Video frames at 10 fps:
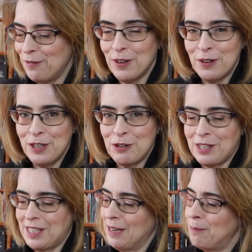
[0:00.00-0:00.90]
Very
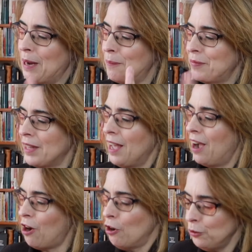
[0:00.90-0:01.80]
interesting. But
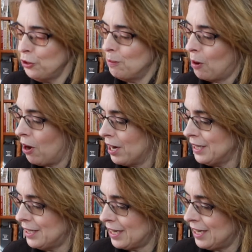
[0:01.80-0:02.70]
A Whole New Mind